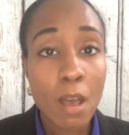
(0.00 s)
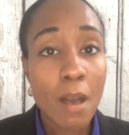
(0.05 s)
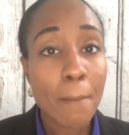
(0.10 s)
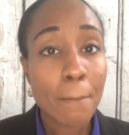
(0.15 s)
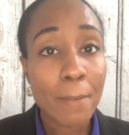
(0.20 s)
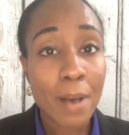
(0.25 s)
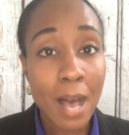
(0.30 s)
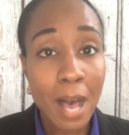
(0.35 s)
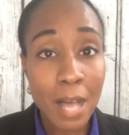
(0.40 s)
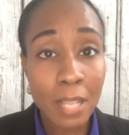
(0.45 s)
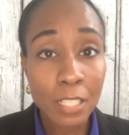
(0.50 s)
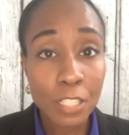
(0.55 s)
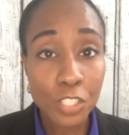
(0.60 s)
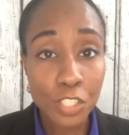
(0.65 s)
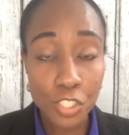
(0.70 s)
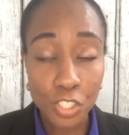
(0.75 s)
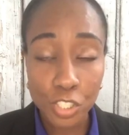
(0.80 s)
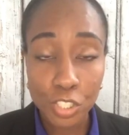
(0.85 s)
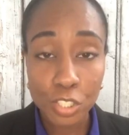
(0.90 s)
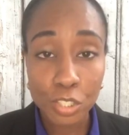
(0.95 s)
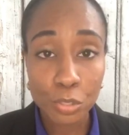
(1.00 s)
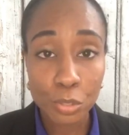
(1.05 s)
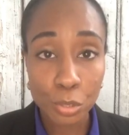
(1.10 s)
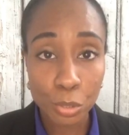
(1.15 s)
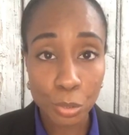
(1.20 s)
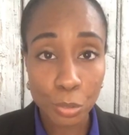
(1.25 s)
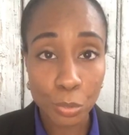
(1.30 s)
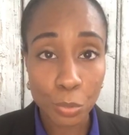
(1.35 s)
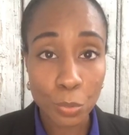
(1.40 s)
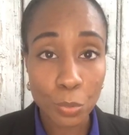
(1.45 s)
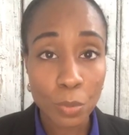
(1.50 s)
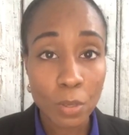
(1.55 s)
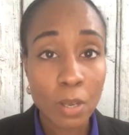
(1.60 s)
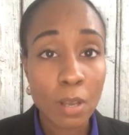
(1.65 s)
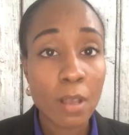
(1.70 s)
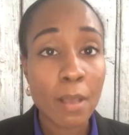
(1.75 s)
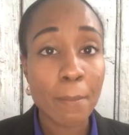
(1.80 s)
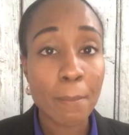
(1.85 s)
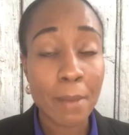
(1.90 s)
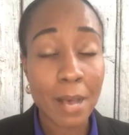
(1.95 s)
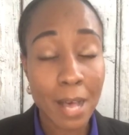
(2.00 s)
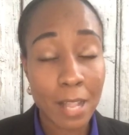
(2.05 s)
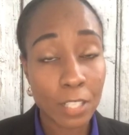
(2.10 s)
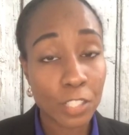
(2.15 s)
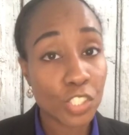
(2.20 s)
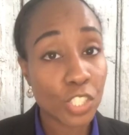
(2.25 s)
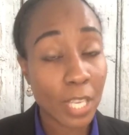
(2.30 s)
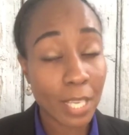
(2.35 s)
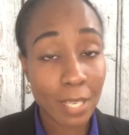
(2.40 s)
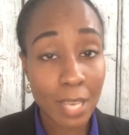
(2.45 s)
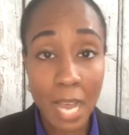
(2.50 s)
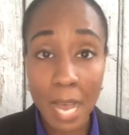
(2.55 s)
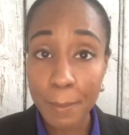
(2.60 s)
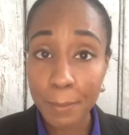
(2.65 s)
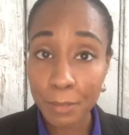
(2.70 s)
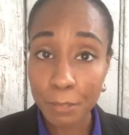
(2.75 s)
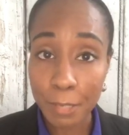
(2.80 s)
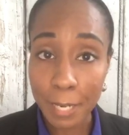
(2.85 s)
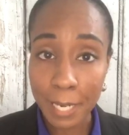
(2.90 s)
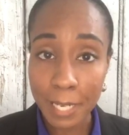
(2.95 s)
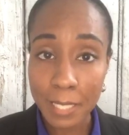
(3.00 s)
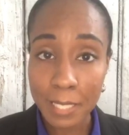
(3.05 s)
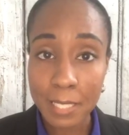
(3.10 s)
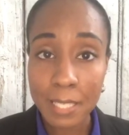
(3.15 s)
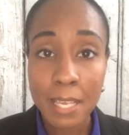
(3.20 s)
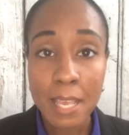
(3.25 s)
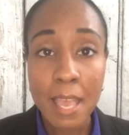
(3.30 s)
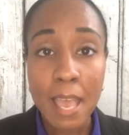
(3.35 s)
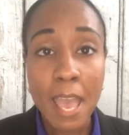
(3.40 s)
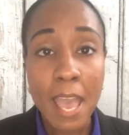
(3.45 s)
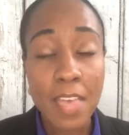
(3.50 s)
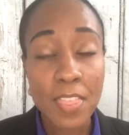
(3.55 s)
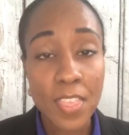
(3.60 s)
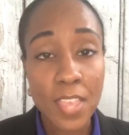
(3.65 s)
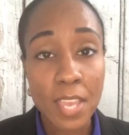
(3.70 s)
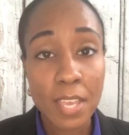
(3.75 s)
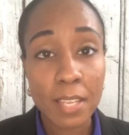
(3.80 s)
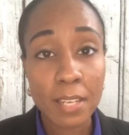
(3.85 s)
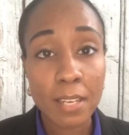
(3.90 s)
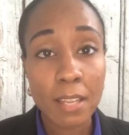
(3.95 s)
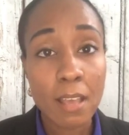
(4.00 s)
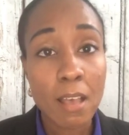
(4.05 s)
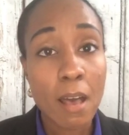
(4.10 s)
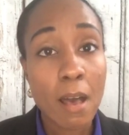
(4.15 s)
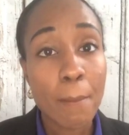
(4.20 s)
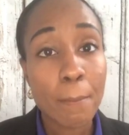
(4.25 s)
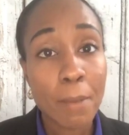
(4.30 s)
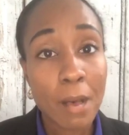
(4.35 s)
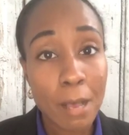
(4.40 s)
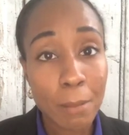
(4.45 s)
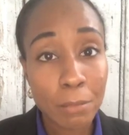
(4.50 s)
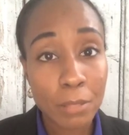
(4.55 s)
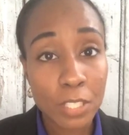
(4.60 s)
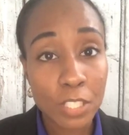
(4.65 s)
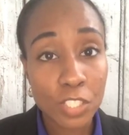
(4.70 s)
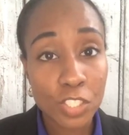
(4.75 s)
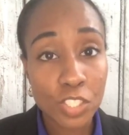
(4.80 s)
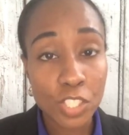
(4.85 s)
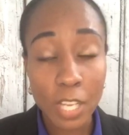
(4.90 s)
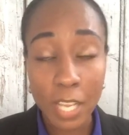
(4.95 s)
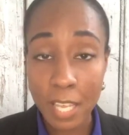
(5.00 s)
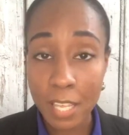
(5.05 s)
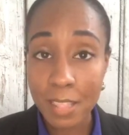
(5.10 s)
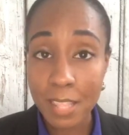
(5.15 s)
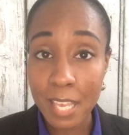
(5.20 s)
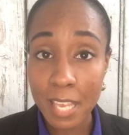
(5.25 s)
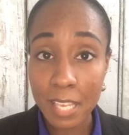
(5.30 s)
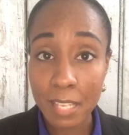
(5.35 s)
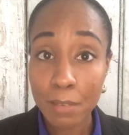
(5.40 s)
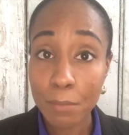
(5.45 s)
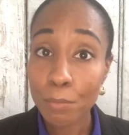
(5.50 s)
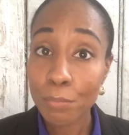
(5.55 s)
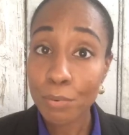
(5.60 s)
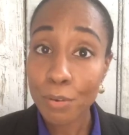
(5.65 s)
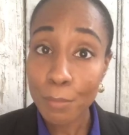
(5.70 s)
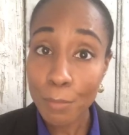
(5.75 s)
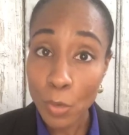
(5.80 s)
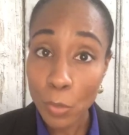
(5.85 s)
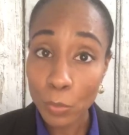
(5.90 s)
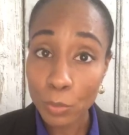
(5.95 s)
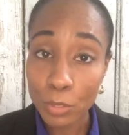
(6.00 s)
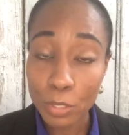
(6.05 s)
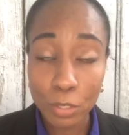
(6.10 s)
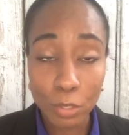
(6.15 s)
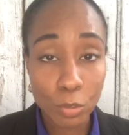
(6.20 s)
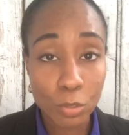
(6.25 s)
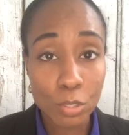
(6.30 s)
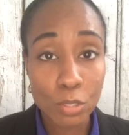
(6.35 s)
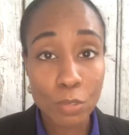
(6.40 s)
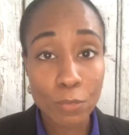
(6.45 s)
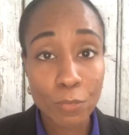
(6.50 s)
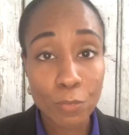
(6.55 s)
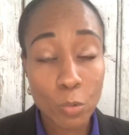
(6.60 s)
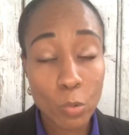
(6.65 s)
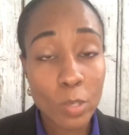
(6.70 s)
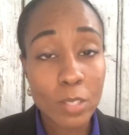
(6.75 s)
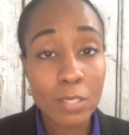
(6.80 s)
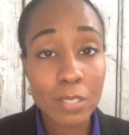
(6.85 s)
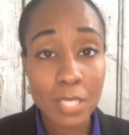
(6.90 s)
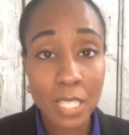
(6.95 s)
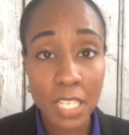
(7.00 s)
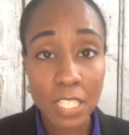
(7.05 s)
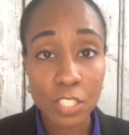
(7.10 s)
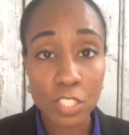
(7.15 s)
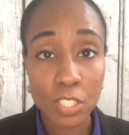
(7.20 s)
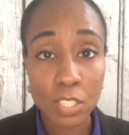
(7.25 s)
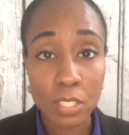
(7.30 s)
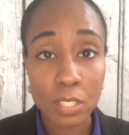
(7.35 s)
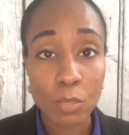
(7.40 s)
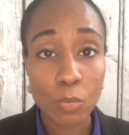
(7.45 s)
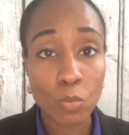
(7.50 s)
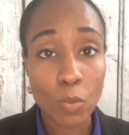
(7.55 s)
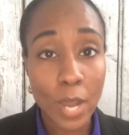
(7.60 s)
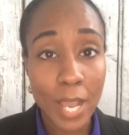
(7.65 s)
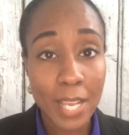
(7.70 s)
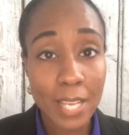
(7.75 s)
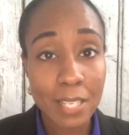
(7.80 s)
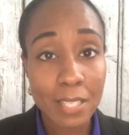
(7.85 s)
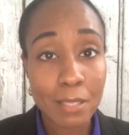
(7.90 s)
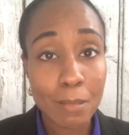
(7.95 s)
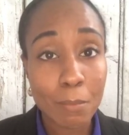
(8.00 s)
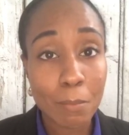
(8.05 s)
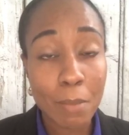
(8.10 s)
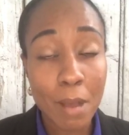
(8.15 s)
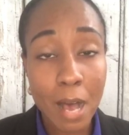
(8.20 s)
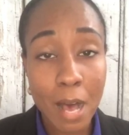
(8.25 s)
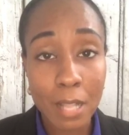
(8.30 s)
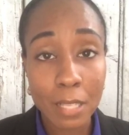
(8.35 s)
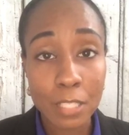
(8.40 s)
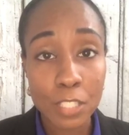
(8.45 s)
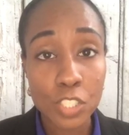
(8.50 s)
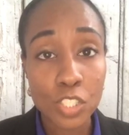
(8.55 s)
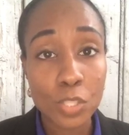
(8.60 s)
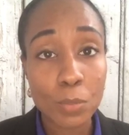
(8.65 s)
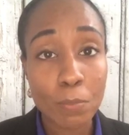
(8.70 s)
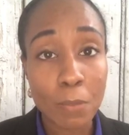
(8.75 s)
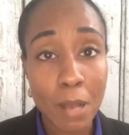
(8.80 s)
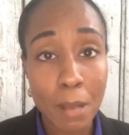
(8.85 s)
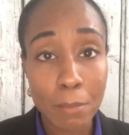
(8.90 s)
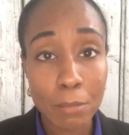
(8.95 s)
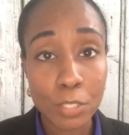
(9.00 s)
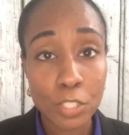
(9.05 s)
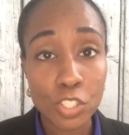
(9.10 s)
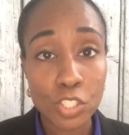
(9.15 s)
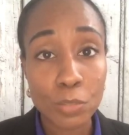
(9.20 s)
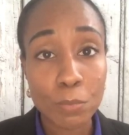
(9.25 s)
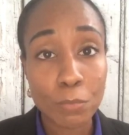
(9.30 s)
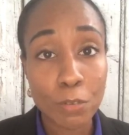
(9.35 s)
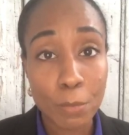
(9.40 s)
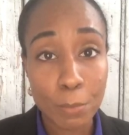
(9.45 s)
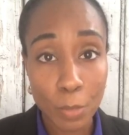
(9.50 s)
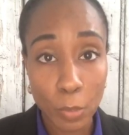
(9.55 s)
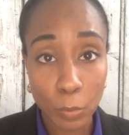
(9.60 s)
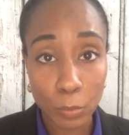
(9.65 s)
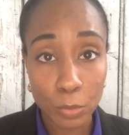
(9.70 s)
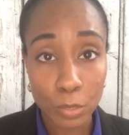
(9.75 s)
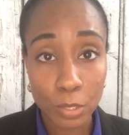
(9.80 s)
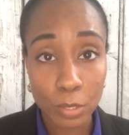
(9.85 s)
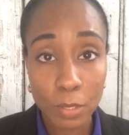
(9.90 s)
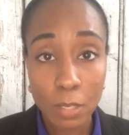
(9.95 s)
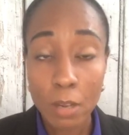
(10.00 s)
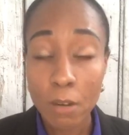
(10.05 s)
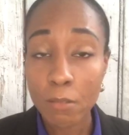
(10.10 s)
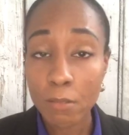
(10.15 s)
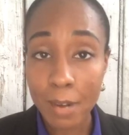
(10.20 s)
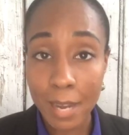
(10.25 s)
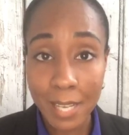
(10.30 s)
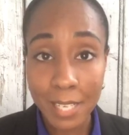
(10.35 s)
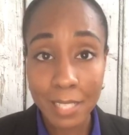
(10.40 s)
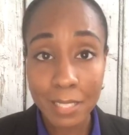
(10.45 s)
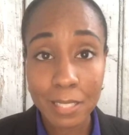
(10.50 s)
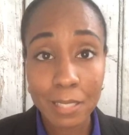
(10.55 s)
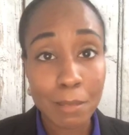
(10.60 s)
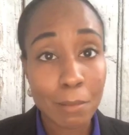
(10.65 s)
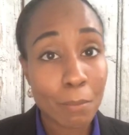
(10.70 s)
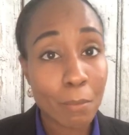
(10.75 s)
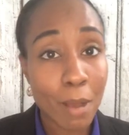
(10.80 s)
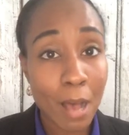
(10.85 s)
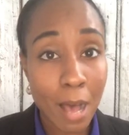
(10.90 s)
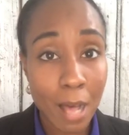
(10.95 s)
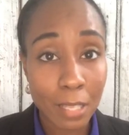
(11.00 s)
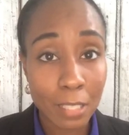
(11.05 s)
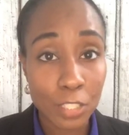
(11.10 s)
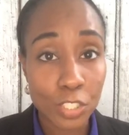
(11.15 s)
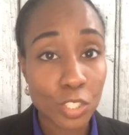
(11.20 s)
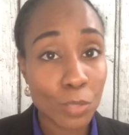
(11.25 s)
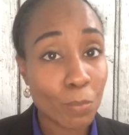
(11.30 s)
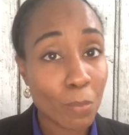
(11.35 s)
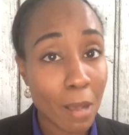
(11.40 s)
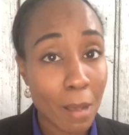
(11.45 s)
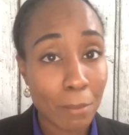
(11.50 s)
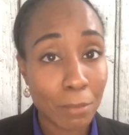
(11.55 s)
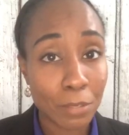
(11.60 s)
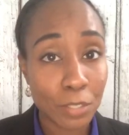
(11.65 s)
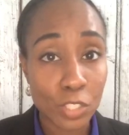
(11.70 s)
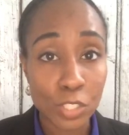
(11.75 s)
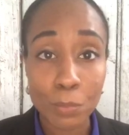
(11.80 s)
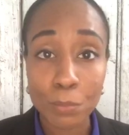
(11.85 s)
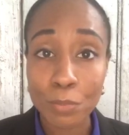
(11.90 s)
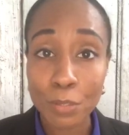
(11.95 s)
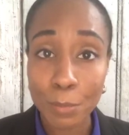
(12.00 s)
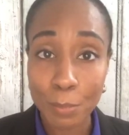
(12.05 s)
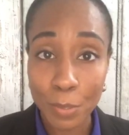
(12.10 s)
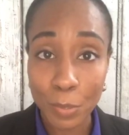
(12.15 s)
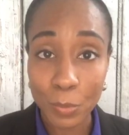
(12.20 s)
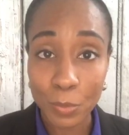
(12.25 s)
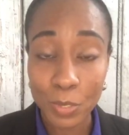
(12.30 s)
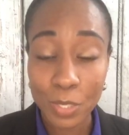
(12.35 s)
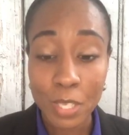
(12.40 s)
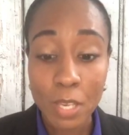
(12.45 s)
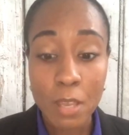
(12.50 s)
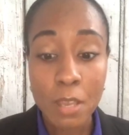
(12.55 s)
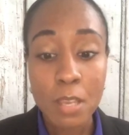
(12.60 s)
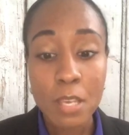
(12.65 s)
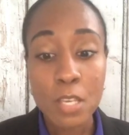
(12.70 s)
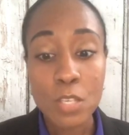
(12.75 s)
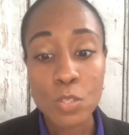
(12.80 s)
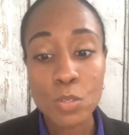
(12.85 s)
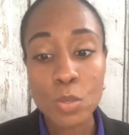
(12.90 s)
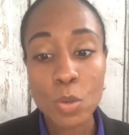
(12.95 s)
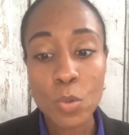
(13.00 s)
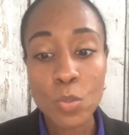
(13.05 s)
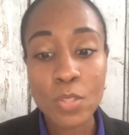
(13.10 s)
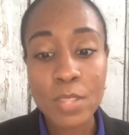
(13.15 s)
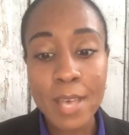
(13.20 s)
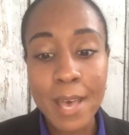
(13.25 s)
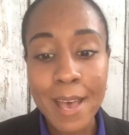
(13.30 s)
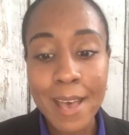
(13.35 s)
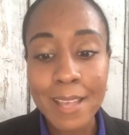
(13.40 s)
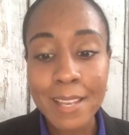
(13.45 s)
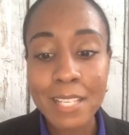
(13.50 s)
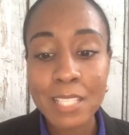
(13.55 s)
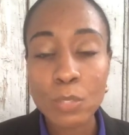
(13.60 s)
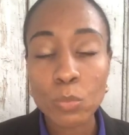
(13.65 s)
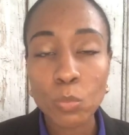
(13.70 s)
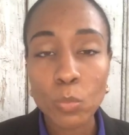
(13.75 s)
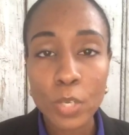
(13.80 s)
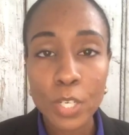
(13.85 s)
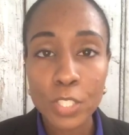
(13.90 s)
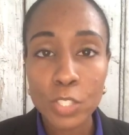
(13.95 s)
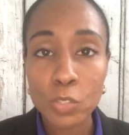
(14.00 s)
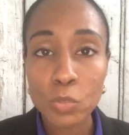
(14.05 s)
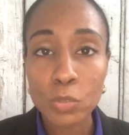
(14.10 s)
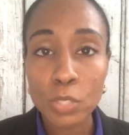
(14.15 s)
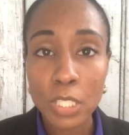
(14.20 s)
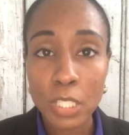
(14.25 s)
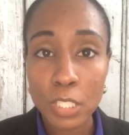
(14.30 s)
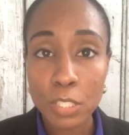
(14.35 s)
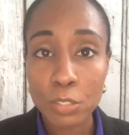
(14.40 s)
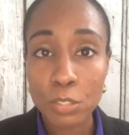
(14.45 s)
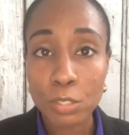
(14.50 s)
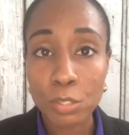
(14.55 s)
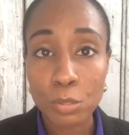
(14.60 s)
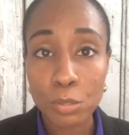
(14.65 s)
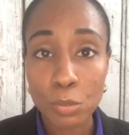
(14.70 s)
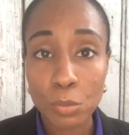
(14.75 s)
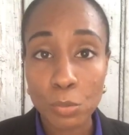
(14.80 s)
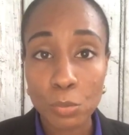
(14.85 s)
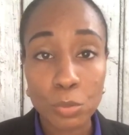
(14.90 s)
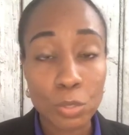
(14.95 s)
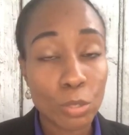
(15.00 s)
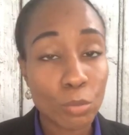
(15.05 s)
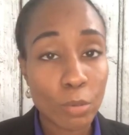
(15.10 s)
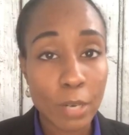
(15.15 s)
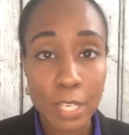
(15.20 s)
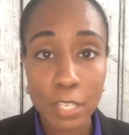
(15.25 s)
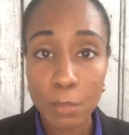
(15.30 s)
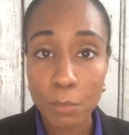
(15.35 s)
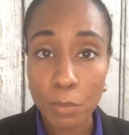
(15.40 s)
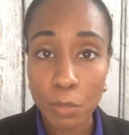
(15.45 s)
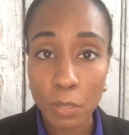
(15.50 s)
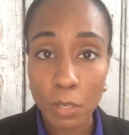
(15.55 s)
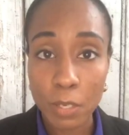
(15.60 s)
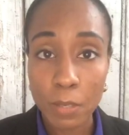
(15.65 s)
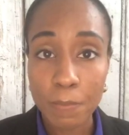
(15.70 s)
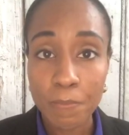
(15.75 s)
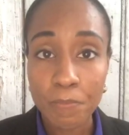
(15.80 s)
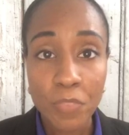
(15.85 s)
polish, 2, polish and copyright, and then publish and then promote. Those are the 4 stages. Write, polish, publish, promote. Write, polish, publish, promote. So that is what you need to do to write your book.